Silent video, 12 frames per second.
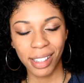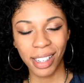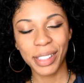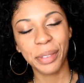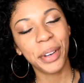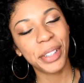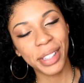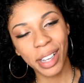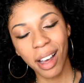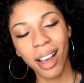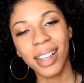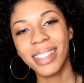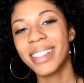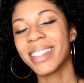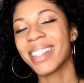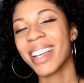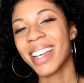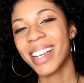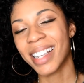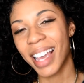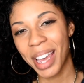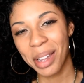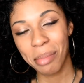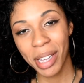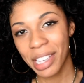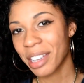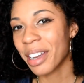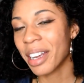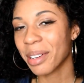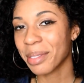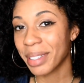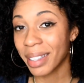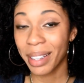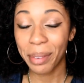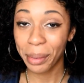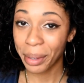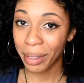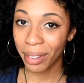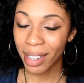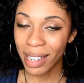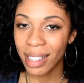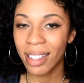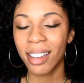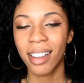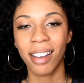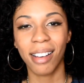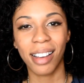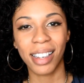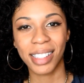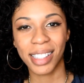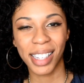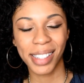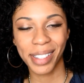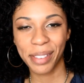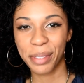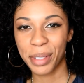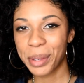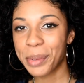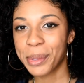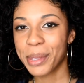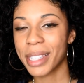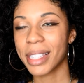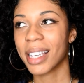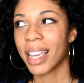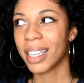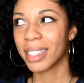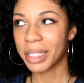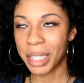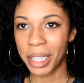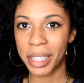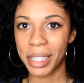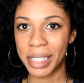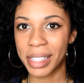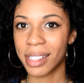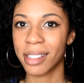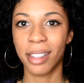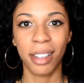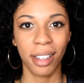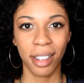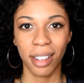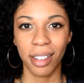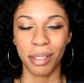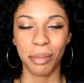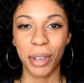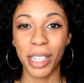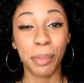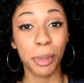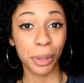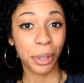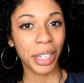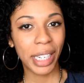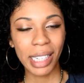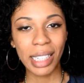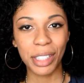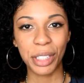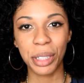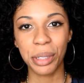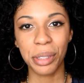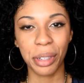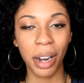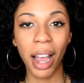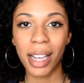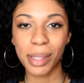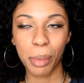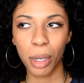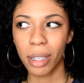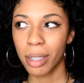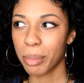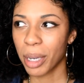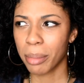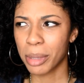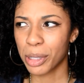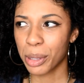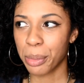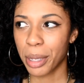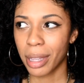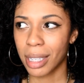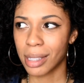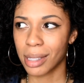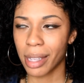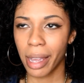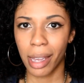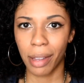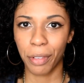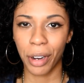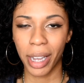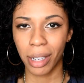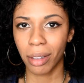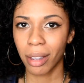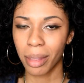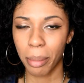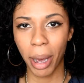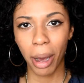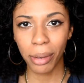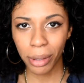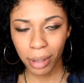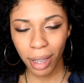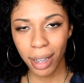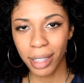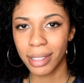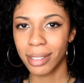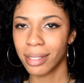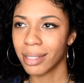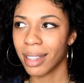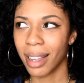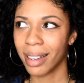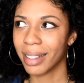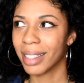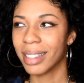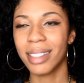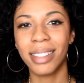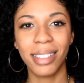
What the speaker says: As far as the cons, it can make your hair really oily. Excessive use can cause respiratory issues or asthma, but I'm assuming that's like if you're handling the powder a lot, and any